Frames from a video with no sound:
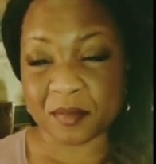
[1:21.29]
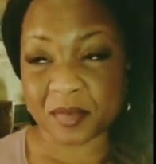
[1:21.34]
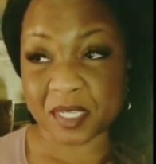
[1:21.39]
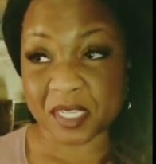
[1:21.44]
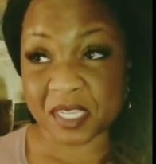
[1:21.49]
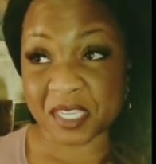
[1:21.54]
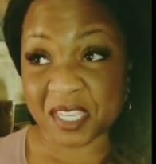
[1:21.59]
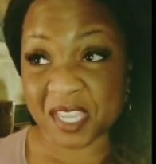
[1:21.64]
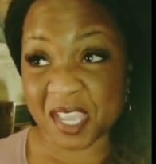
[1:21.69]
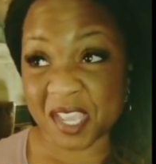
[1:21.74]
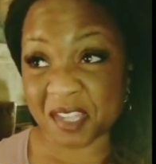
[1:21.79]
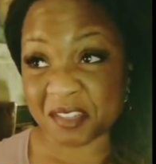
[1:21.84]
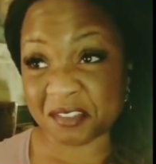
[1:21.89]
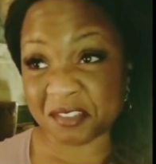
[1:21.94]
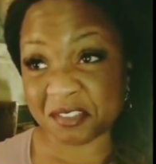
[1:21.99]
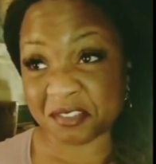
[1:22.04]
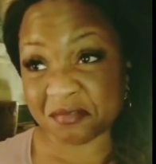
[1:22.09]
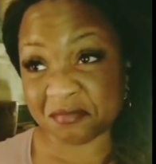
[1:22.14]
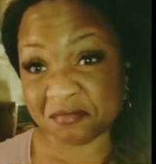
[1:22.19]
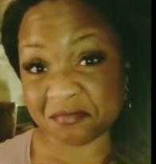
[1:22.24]
But
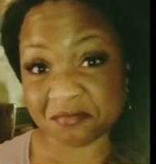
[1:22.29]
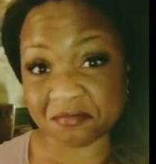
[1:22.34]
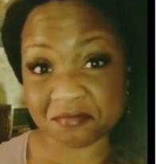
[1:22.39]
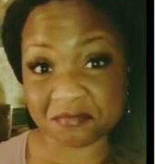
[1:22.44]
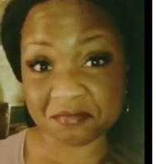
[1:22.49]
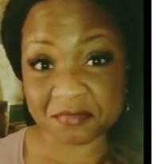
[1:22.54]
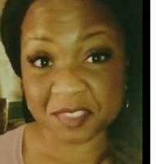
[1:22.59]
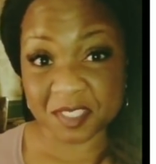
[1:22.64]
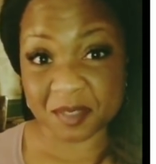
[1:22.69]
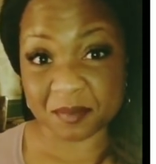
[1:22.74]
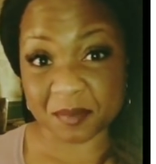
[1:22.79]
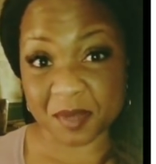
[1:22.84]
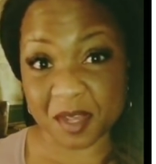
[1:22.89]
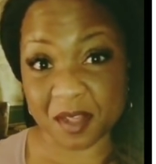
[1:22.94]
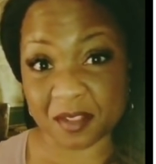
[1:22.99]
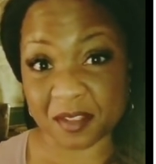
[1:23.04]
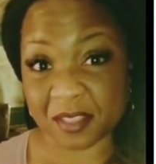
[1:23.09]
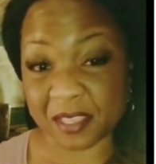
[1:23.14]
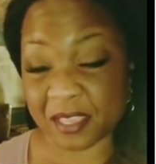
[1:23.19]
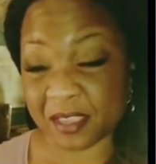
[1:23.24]
yet,
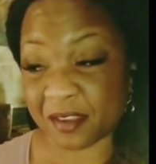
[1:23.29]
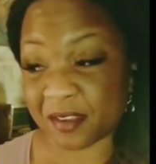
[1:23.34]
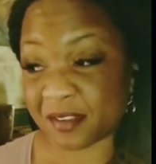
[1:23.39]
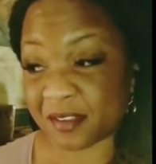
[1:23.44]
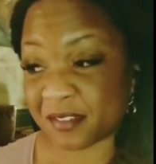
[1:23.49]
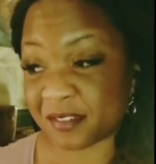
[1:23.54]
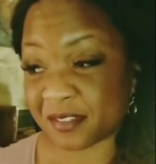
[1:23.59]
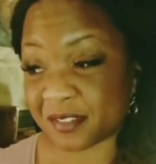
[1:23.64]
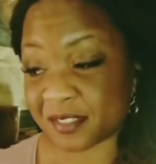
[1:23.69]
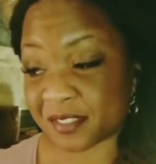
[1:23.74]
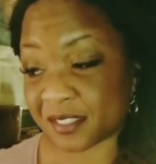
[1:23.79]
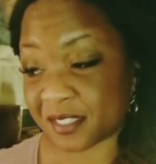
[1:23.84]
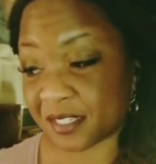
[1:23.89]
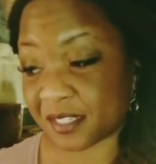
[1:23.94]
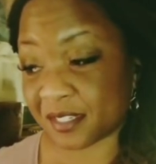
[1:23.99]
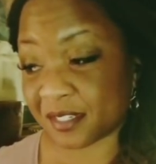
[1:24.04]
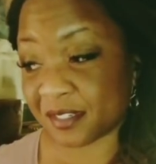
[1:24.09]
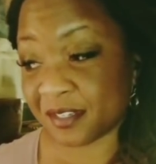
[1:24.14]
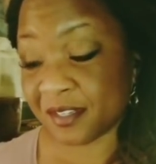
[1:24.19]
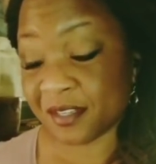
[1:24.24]
Kamala Harris is
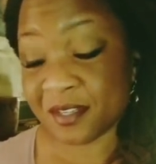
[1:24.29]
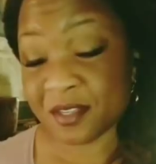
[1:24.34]
here,